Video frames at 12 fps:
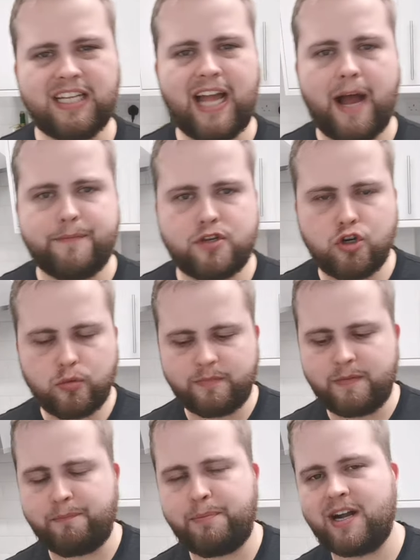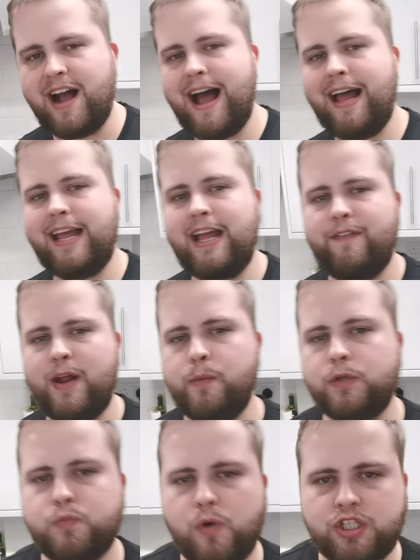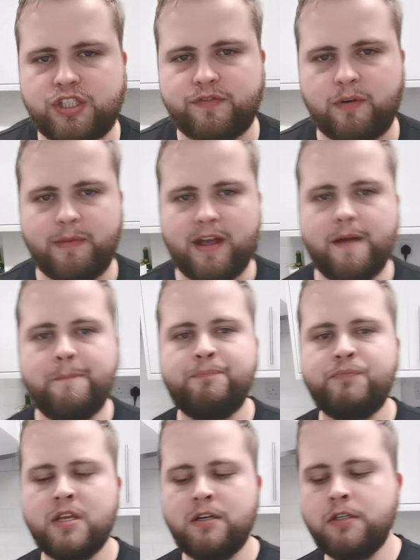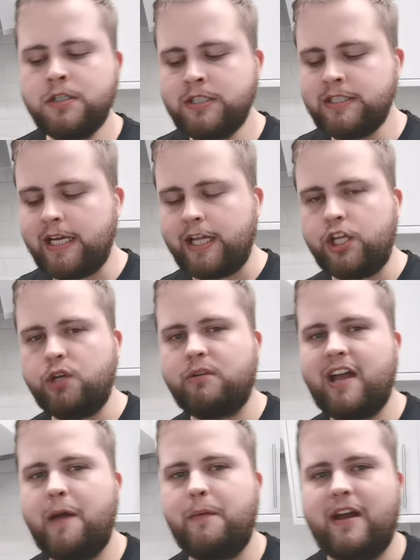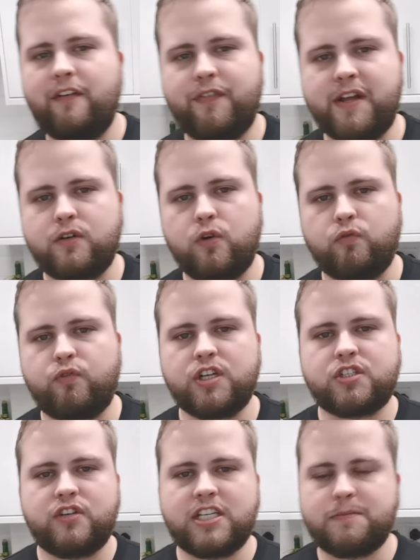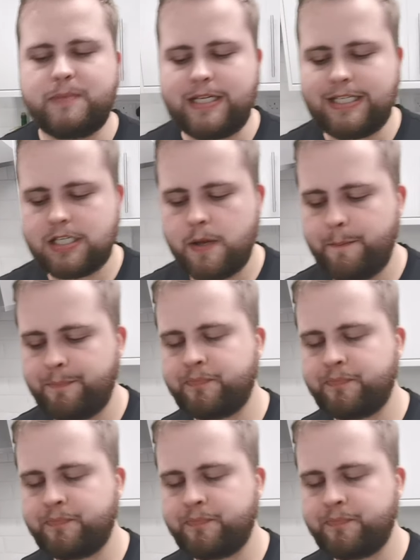yeah, so Pergale, if anyone's watching from there, in the UK we have a thing called Rice Krispies.